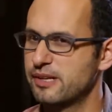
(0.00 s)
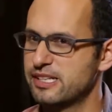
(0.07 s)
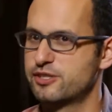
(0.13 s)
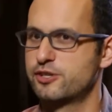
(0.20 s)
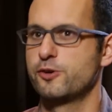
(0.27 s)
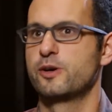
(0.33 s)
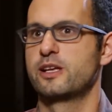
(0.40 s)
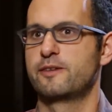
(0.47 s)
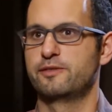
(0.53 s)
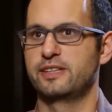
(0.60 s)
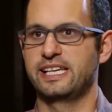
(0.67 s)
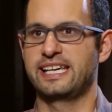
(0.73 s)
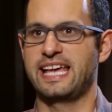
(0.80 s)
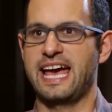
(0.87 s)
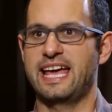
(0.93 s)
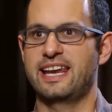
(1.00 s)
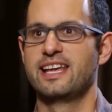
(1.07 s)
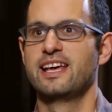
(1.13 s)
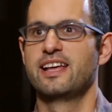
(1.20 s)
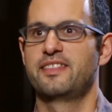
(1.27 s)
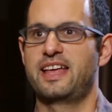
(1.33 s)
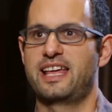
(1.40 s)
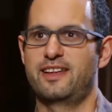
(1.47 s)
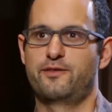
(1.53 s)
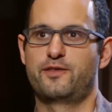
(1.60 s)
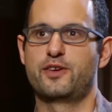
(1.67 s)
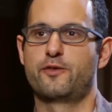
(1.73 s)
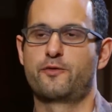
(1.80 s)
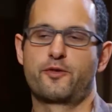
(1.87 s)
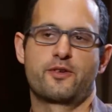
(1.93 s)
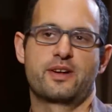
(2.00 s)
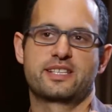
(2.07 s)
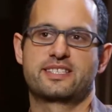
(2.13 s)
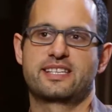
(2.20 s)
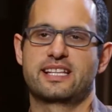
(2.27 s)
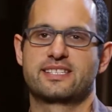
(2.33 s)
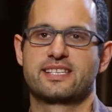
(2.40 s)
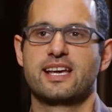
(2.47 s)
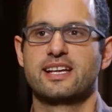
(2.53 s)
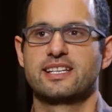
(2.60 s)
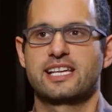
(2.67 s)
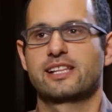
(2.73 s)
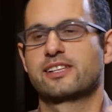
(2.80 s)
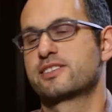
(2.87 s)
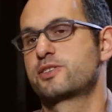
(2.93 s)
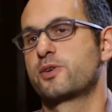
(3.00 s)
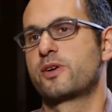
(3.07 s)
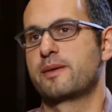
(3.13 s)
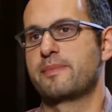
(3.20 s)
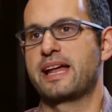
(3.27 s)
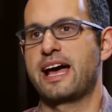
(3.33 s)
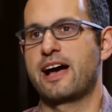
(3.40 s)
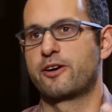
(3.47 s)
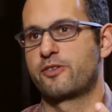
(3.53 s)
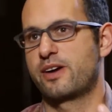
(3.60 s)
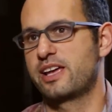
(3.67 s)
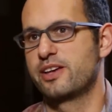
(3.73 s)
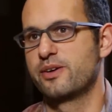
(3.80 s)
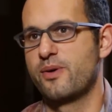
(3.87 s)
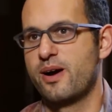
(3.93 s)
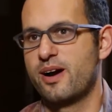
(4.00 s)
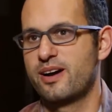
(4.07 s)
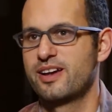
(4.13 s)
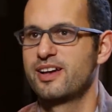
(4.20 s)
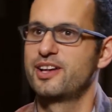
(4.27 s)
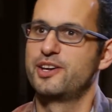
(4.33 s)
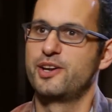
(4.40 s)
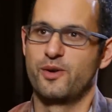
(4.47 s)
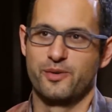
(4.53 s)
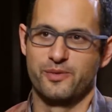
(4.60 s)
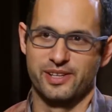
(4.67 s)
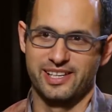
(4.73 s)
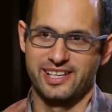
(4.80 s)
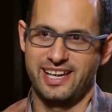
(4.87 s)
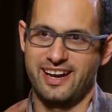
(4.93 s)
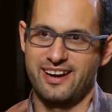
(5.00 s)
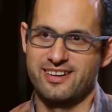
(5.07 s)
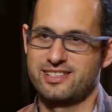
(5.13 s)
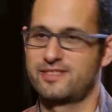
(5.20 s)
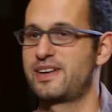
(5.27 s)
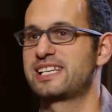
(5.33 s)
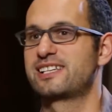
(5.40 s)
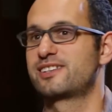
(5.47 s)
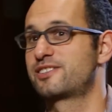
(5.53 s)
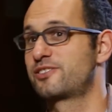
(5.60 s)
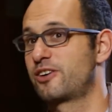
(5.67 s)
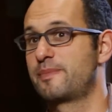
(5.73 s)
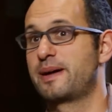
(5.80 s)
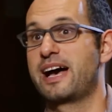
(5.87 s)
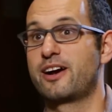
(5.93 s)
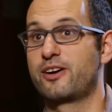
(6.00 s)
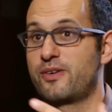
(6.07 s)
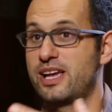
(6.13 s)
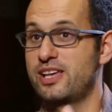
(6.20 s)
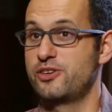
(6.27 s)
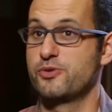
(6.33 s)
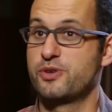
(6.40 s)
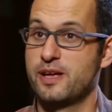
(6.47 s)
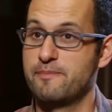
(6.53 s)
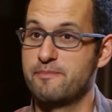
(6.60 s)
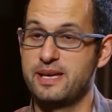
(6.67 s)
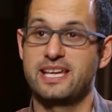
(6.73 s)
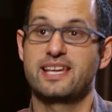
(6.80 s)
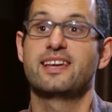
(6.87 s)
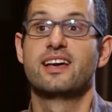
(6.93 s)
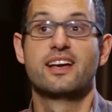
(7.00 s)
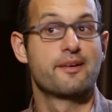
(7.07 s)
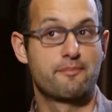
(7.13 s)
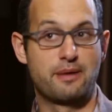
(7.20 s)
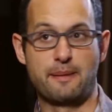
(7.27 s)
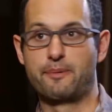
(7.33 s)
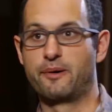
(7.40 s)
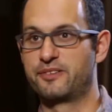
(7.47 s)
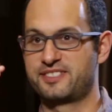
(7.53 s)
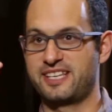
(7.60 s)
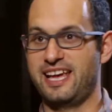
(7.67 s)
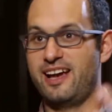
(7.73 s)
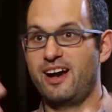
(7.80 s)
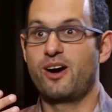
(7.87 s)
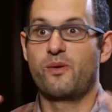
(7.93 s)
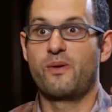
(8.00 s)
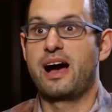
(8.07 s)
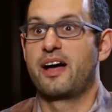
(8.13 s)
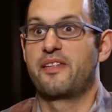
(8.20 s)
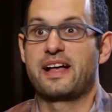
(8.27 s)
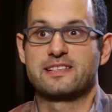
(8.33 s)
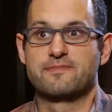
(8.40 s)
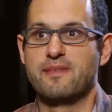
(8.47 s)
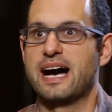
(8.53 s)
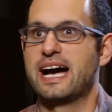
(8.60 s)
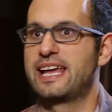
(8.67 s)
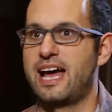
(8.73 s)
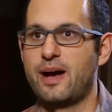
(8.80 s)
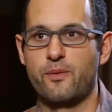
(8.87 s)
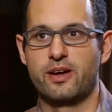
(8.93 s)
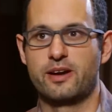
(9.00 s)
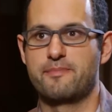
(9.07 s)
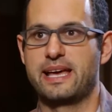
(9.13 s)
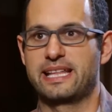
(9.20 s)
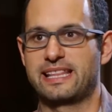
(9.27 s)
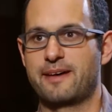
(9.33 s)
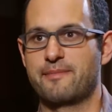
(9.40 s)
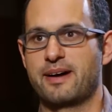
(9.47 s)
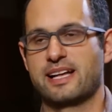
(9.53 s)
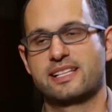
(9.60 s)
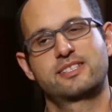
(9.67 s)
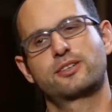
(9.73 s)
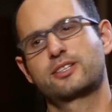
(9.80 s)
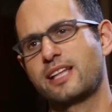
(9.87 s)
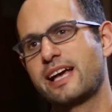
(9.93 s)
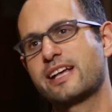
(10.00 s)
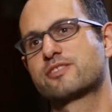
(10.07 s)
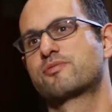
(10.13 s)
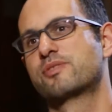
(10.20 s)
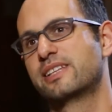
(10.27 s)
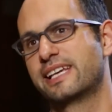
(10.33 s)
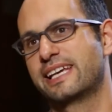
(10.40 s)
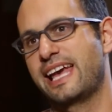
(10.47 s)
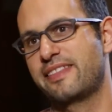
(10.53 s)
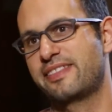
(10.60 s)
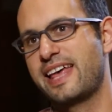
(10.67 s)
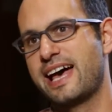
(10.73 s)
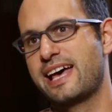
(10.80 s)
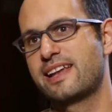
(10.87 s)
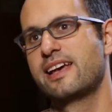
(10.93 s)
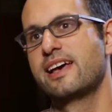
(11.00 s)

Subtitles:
intuitively get that if you, for instance, tell a story about how great you are, no one really cares. If I tell a story about how great you can be, people say, oh, wow, that's mine. I want to make that mine. So clients really get that.